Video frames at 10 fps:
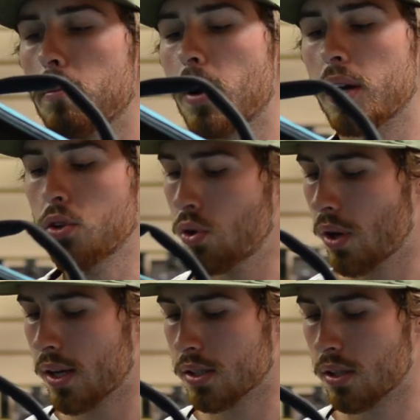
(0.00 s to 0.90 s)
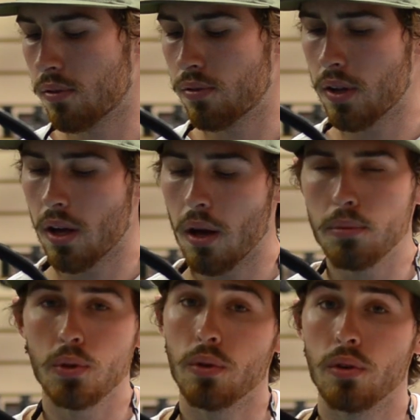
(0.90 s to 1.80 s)
But you guys can fit
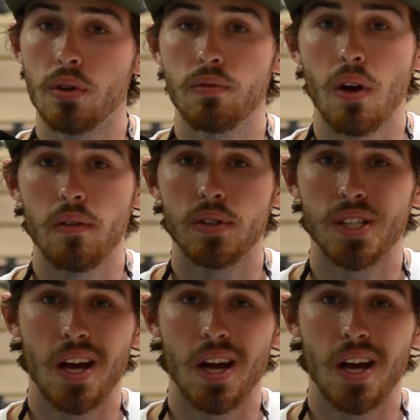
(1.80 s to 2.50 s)
up to a 35-inch